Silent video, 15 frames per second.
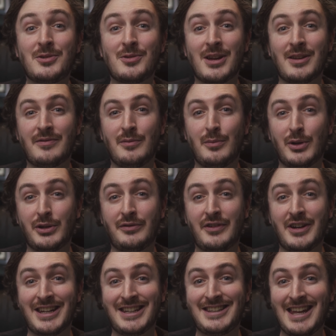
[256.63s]
are great for
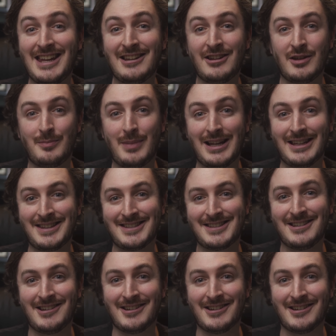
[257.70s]
modifying daylight balanced